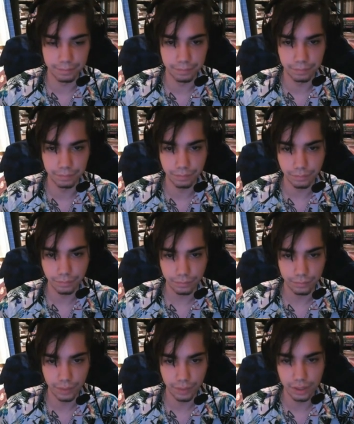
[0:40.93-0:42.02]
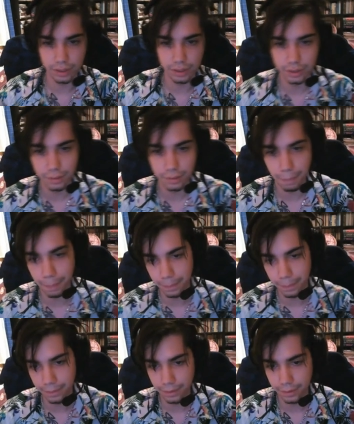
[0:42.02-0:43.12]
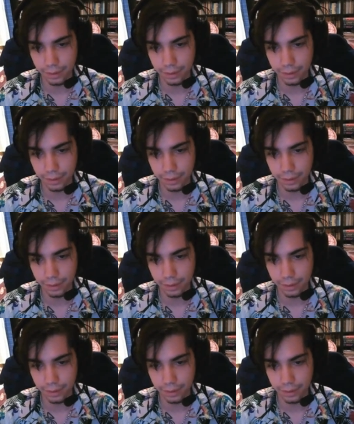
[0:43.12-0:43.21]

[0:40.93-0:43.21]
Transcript: (no one is talking)